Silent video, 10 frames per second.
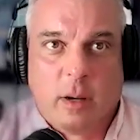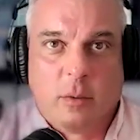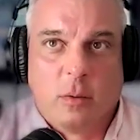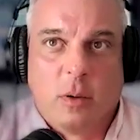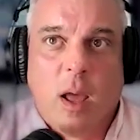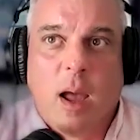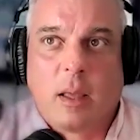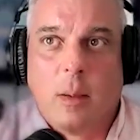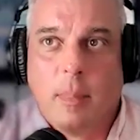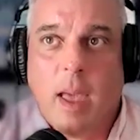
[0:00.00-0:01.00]
plan do
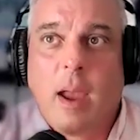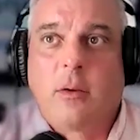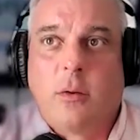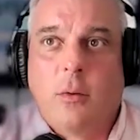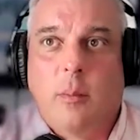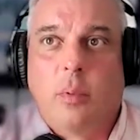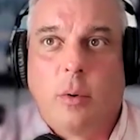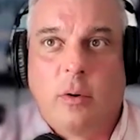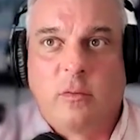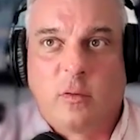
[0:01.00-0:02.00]
not come back to an
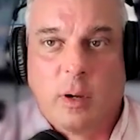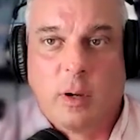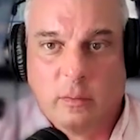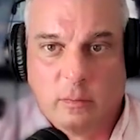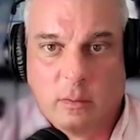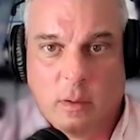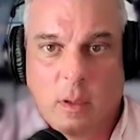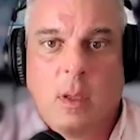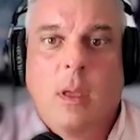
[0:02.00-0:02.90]
employer's experience.